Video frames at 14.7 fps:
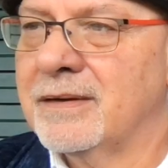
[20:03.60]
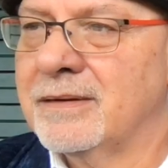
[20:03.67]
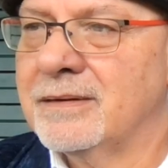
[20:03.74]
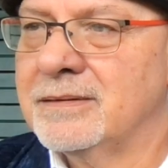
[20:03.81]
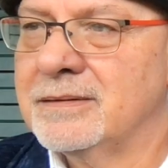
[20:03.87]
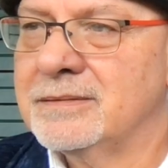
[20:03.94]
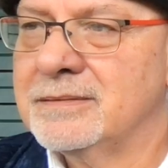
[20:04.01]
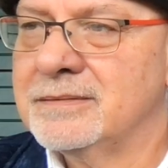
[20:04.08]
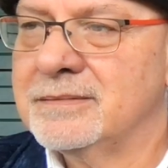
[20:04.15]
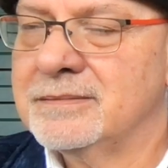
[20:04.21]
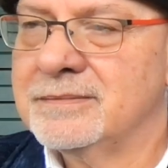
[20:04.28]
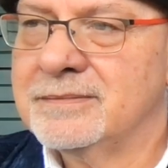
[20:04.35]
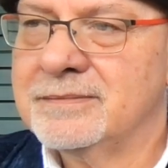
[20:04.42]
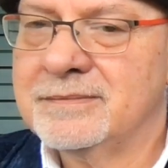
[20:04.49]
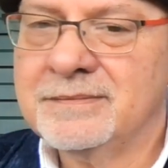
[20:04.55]

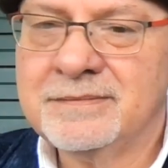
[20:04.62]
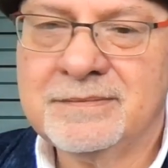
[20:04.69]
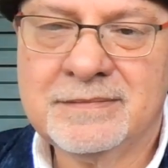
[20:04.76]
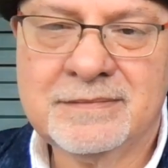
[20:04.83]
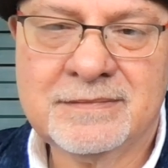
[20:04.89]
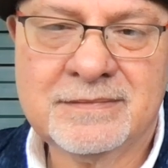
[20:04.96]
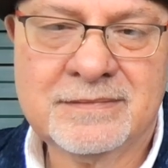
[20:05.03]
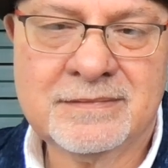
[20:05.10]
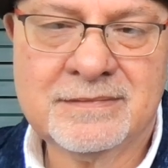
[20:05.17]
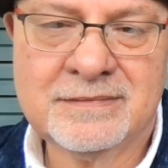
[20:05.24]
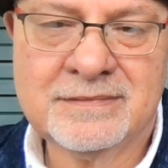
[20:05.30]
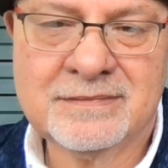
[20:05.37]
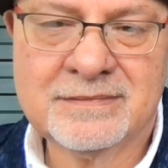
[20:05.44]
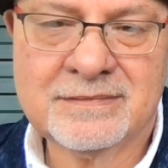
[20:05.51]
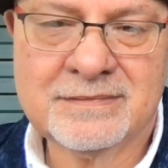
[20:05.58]

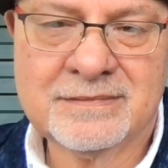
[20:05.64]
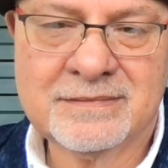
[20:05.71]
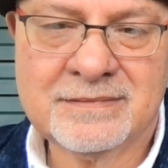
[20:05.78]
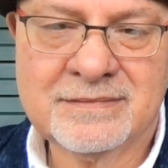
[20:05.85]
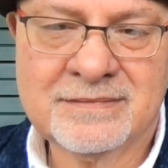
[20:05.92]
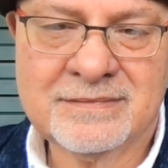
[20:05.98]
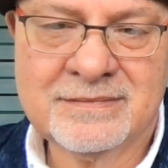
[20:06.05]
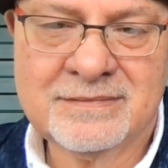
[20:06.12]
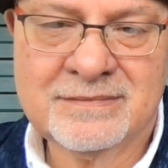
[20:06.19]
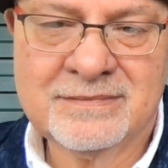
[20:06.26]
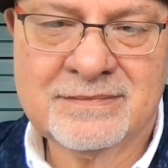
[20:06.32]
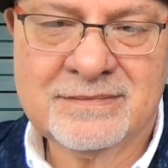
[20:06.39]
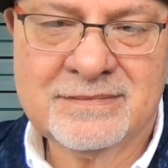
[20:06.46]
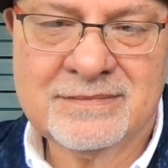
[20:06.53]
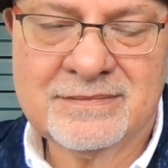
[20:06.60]

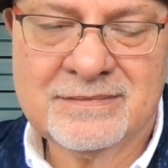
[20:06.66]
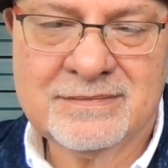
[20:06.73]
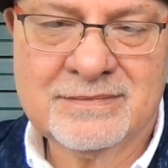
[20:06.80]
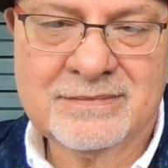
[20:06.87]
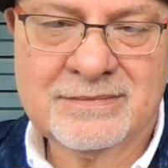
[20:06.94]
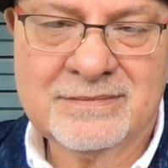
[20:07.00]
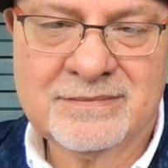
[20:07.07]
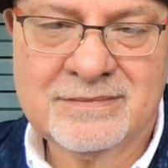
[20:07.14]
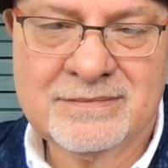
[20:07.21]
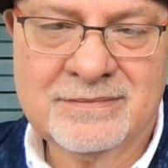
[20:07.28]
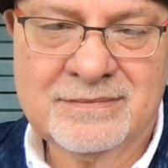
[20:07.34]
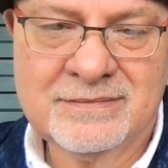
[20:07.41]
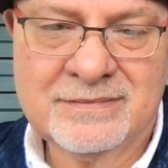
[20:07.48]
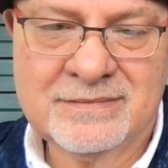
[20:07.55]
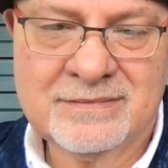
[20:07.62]

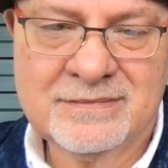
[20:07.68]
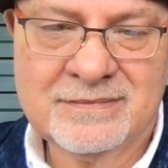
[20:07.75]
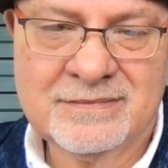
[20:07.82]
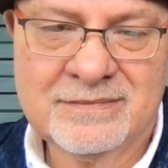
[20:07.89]
[no speech]